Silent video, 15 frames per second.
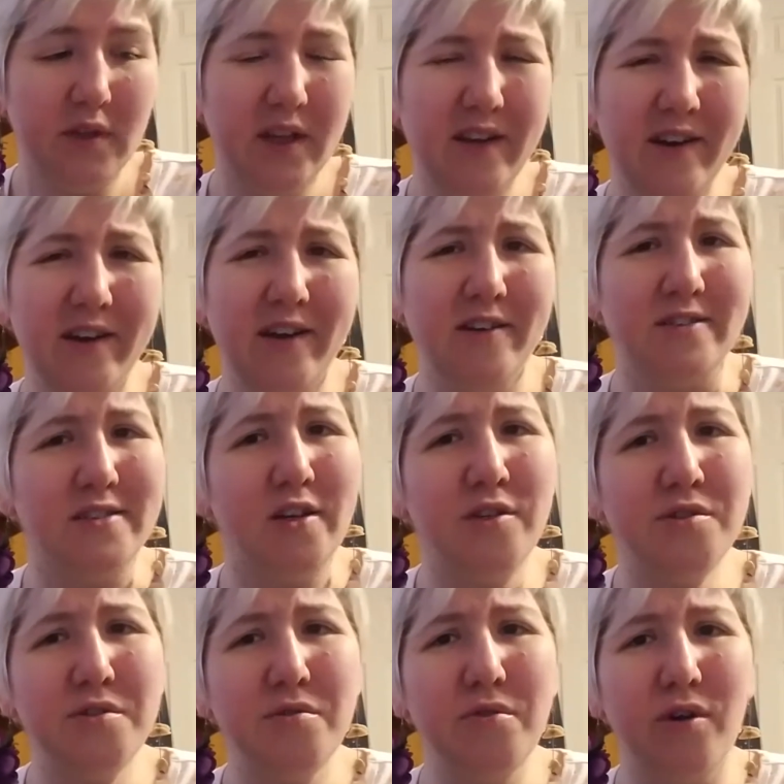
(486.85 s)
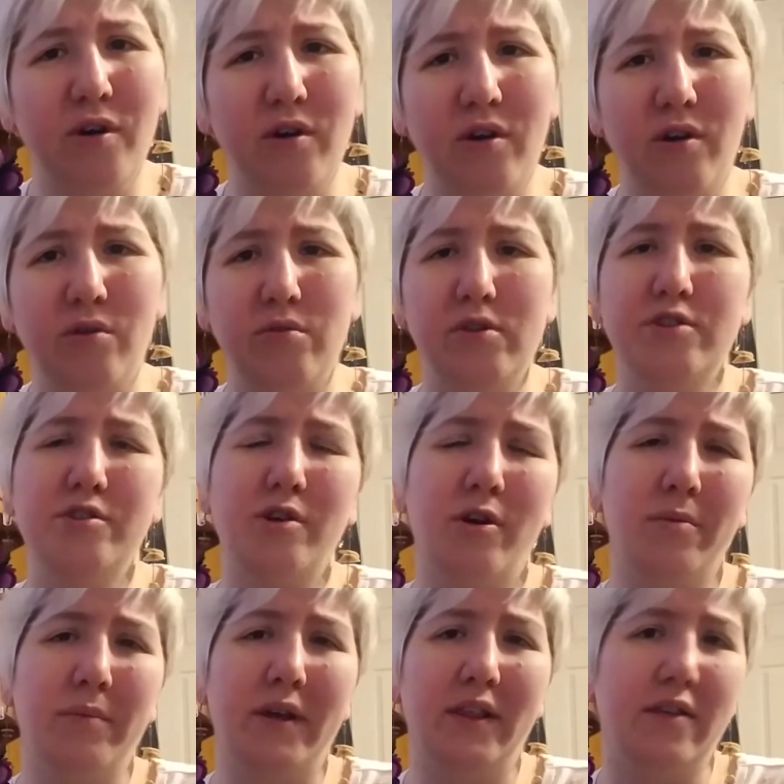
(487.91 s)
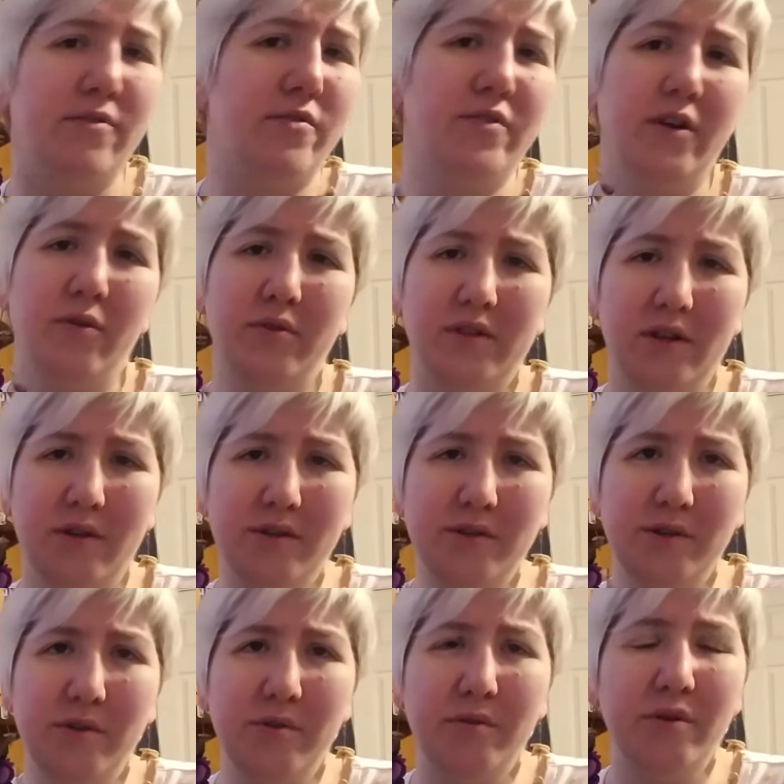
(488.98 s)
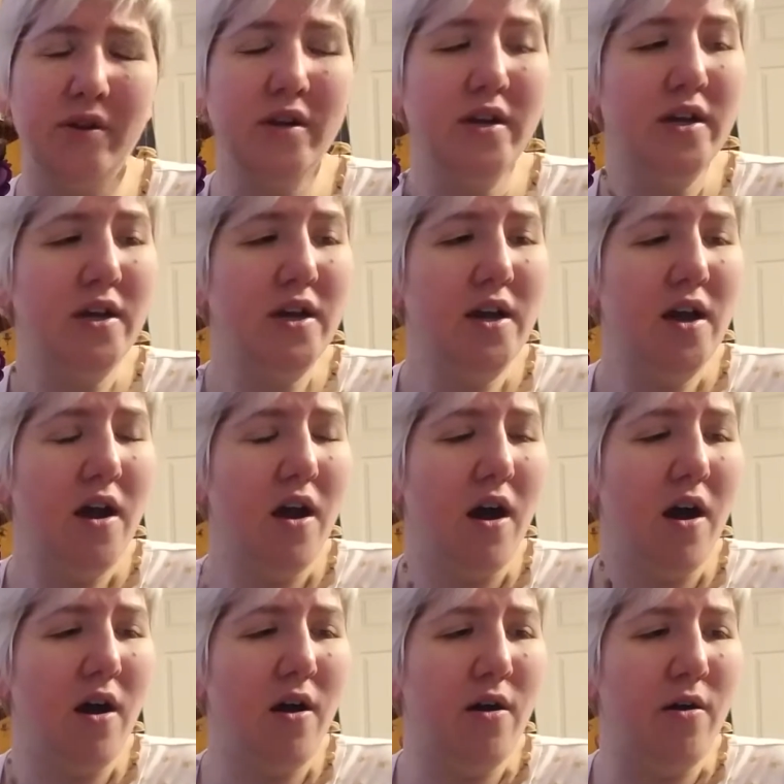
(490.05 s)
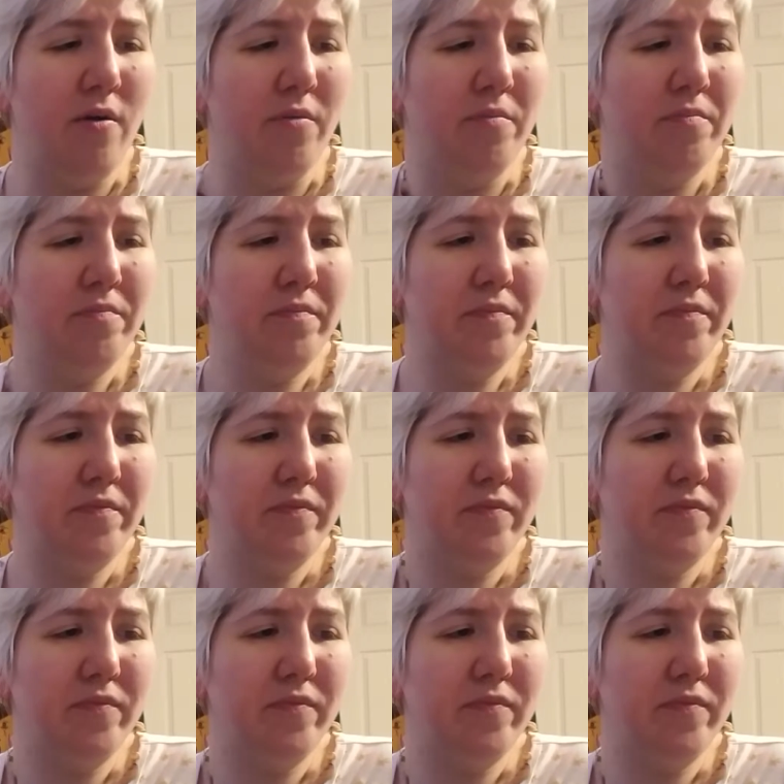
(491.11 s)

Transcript: and I got a Doll Zone girl, which started my love affair with Doll Zone. I